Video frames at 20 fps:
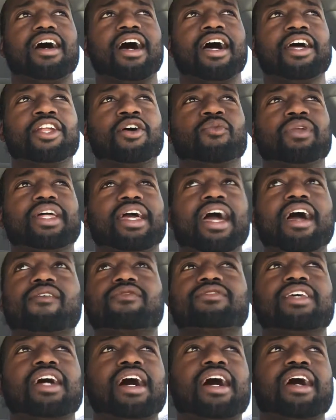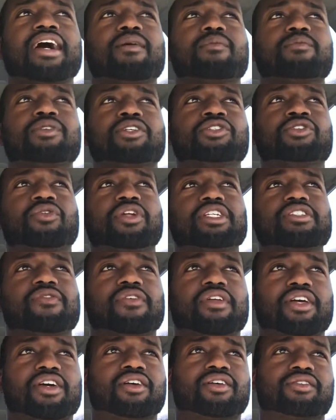I don't really have time to do these
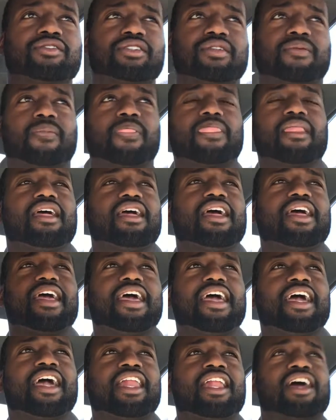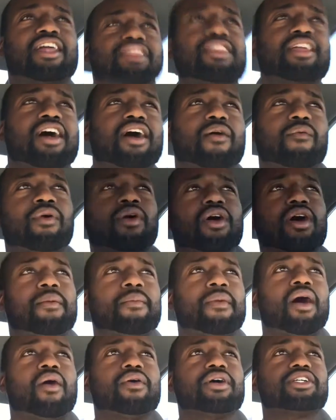videos. And I thought, well,
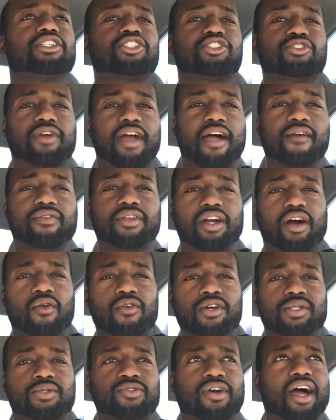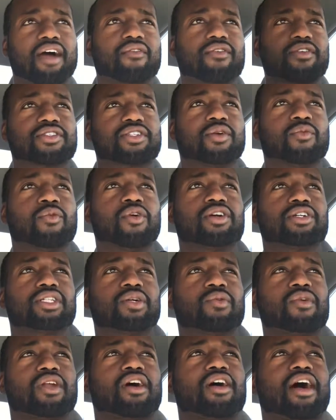I'm always traveling, always driving somewhere,
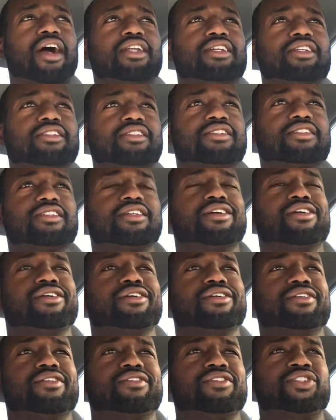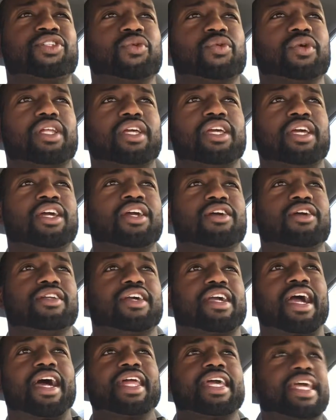so why don't I just do it here
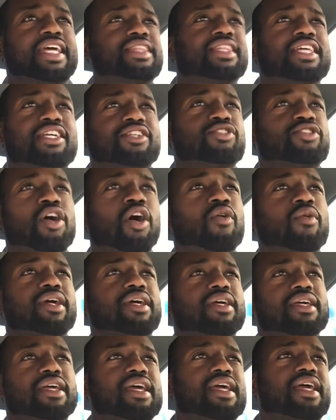to kind of get things going?